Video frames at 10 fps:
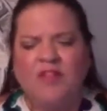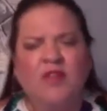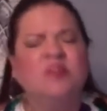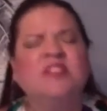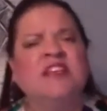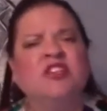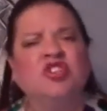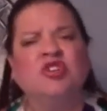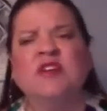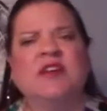that was
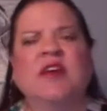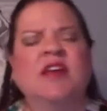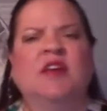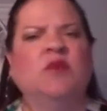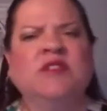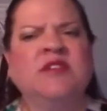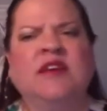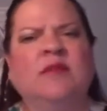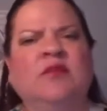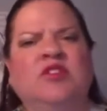injured and he wasn't
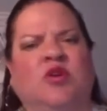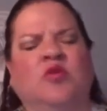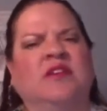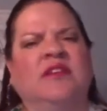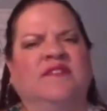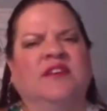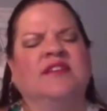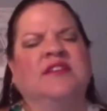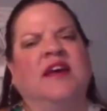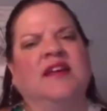able to totally
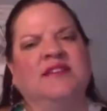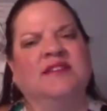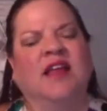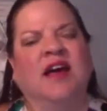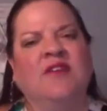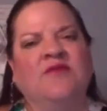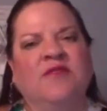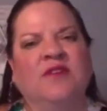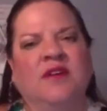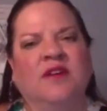fix that in his life.